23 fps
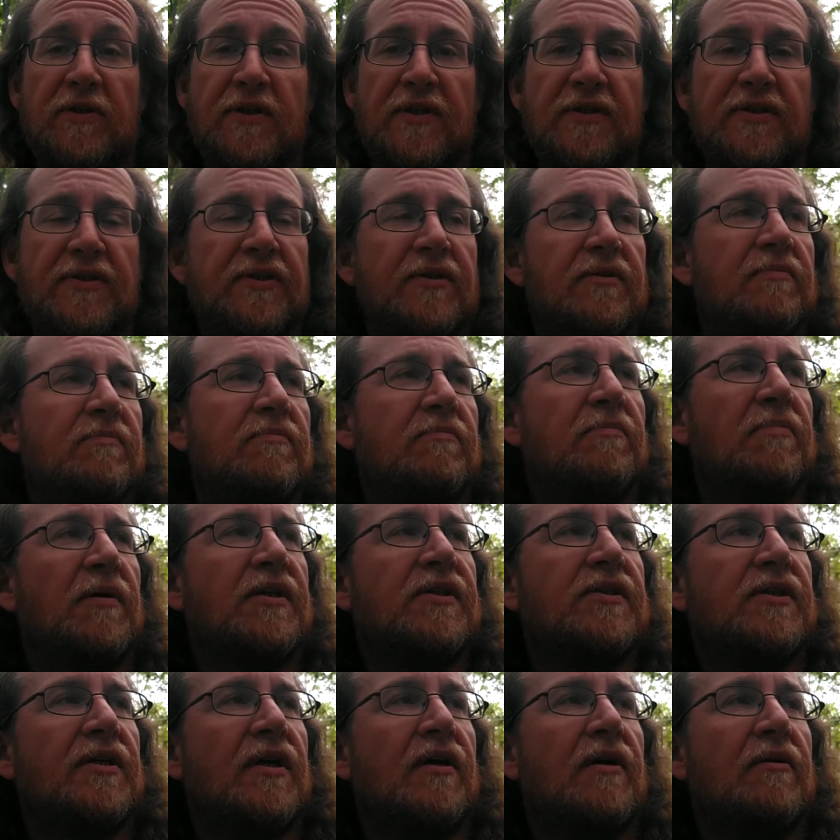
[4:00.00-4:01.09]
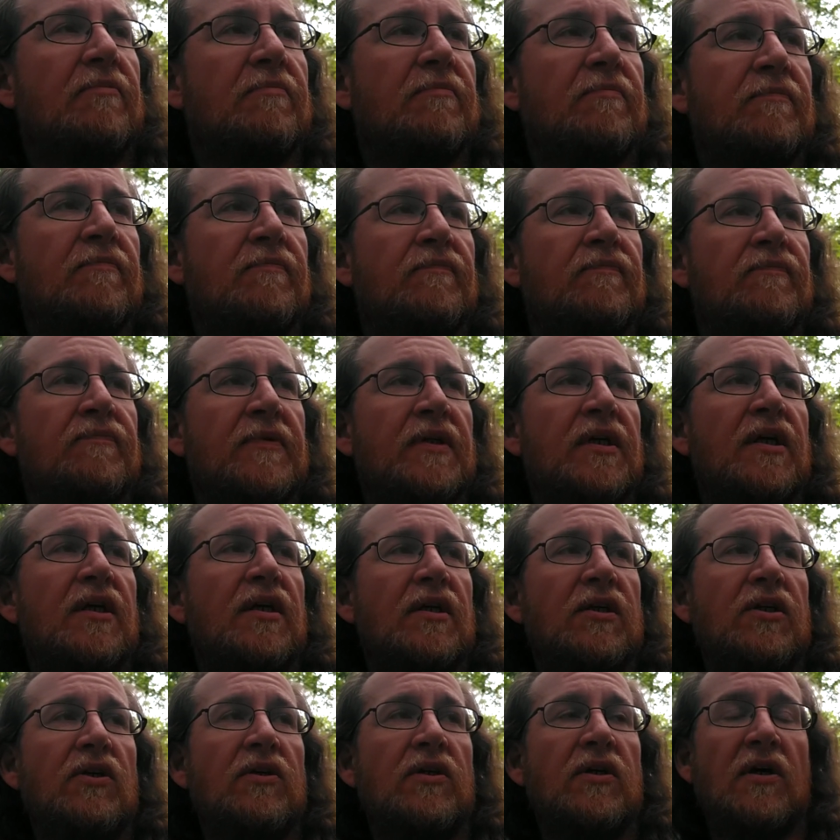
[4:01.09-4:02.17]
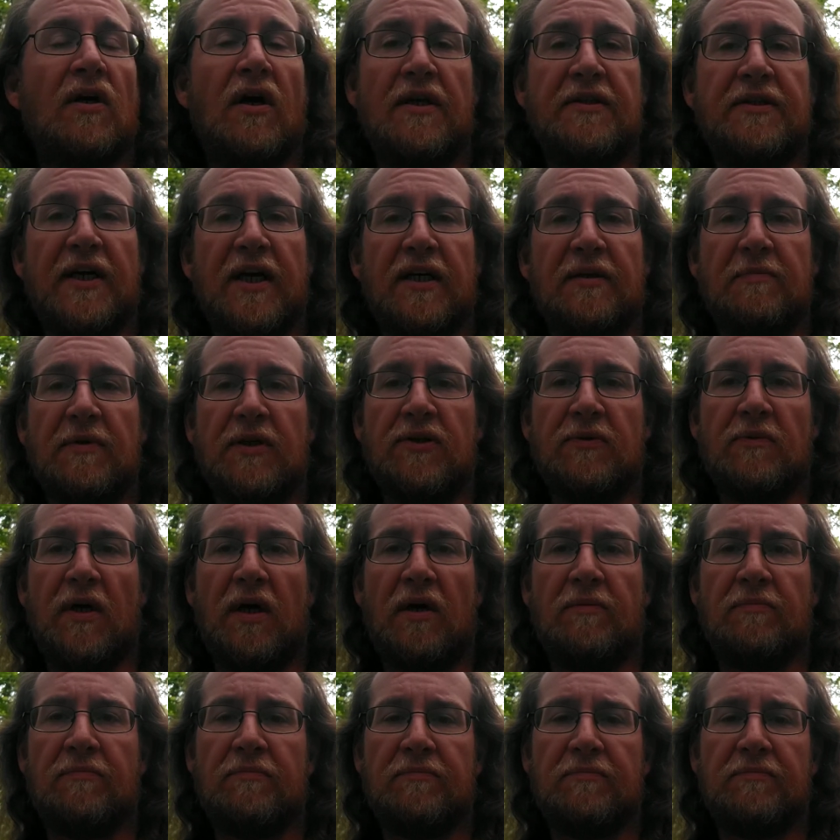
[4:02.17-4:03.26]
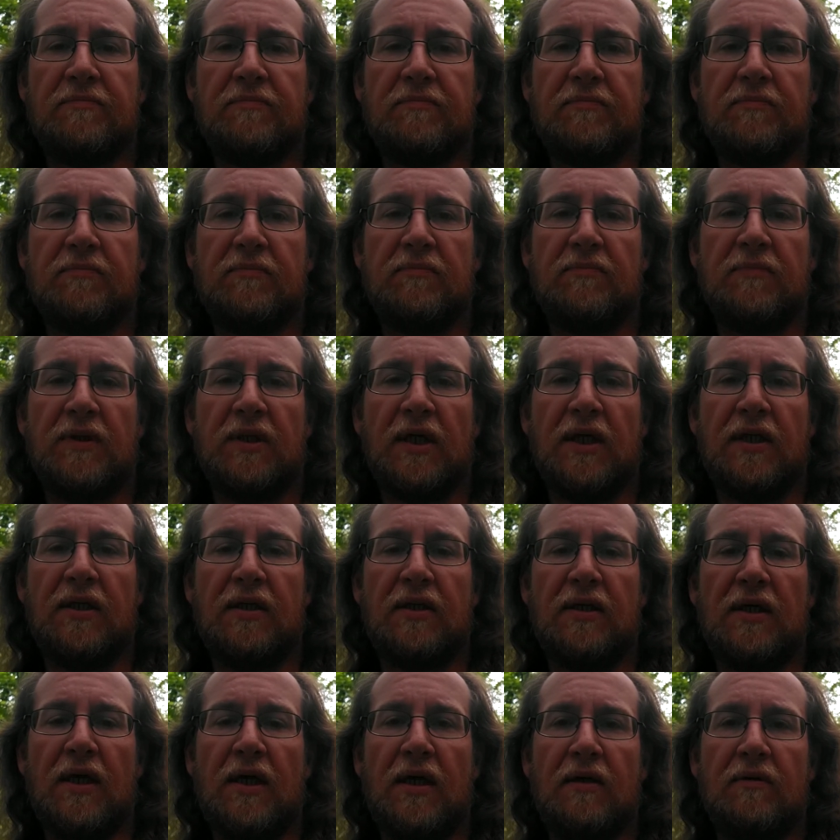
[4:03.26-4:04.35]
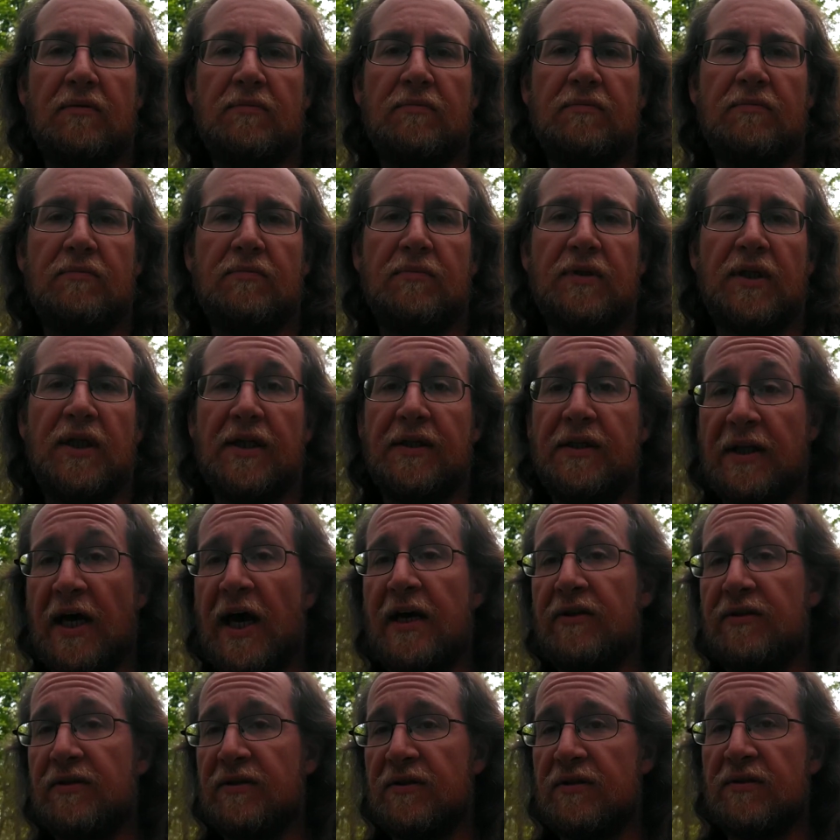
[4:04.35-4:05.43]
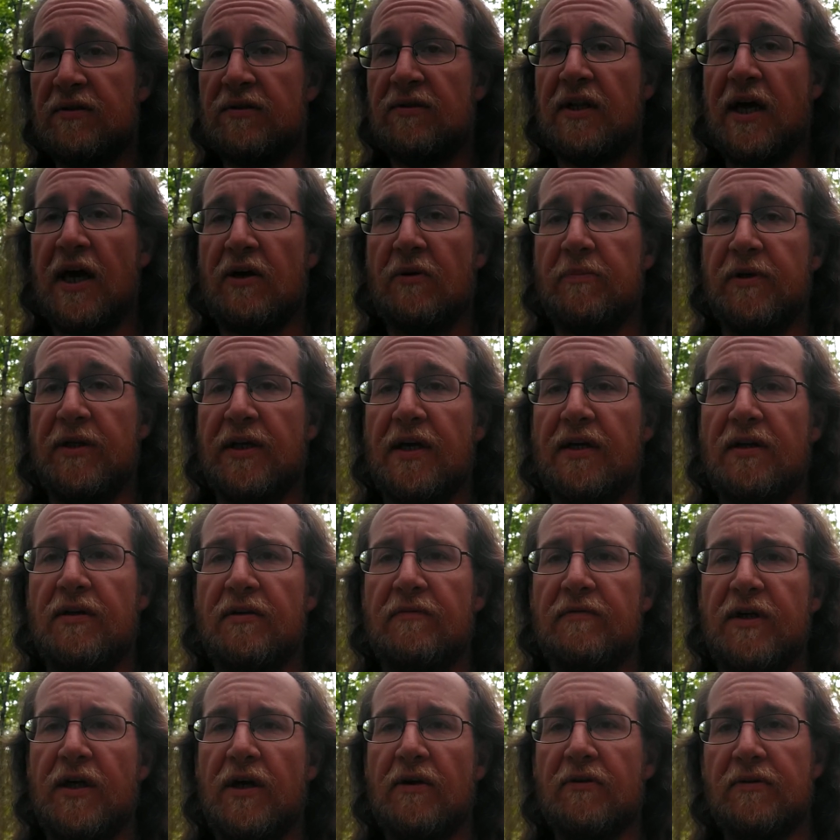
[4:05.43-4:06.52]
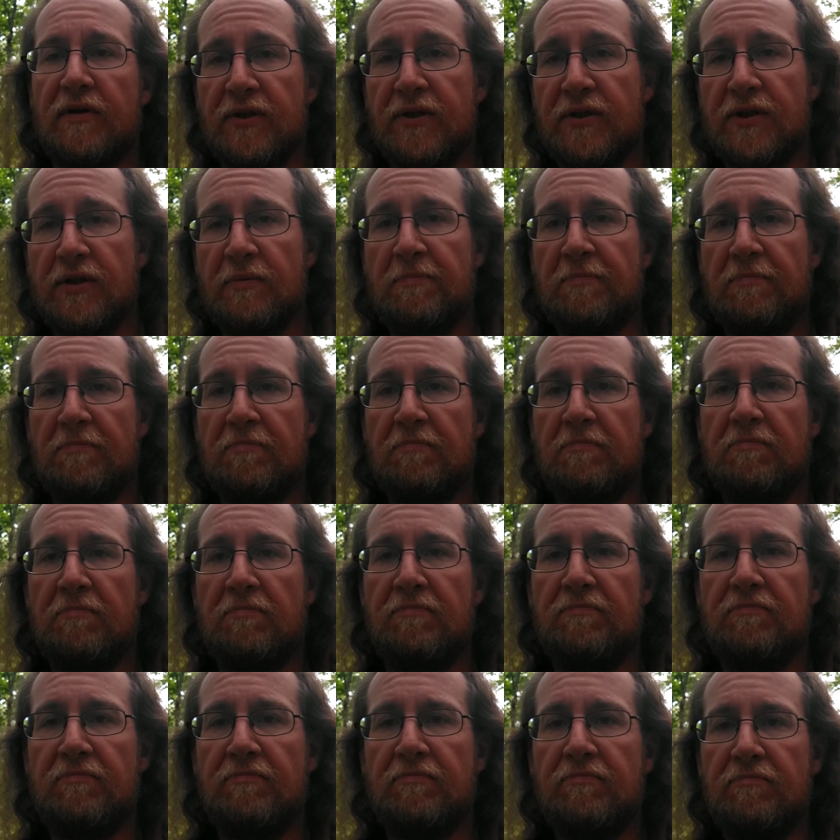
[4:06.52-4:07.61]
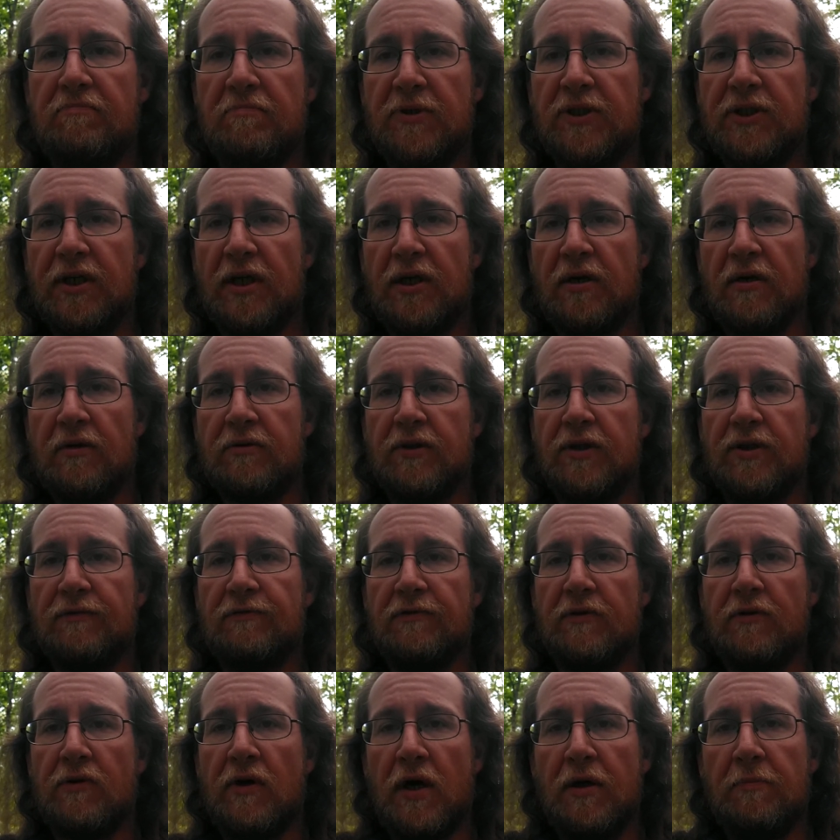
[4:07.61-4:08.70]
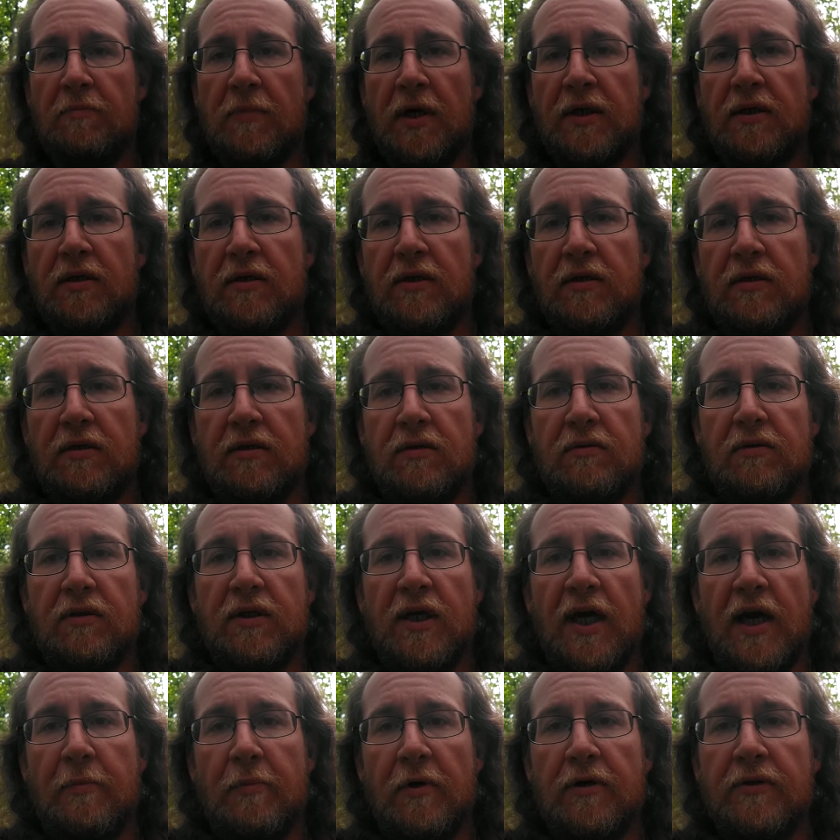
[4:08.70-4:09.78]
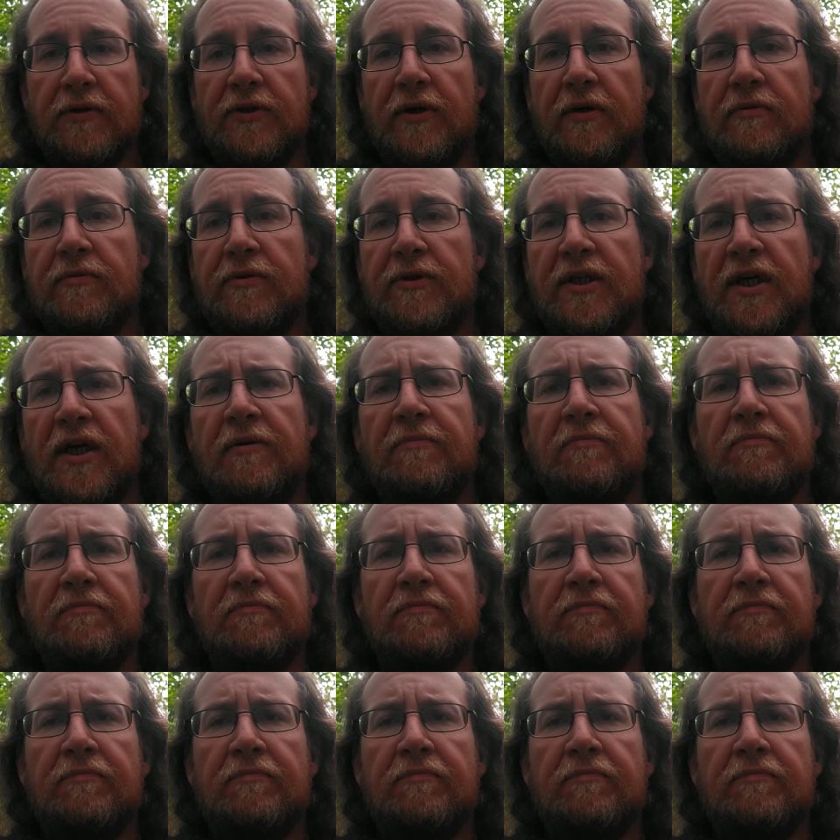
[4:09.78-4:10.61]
with this. But uh, you can contact me as well. And, uh, that, that, that'll be the end of the video because the mosquito just flew on my camera. So see ya.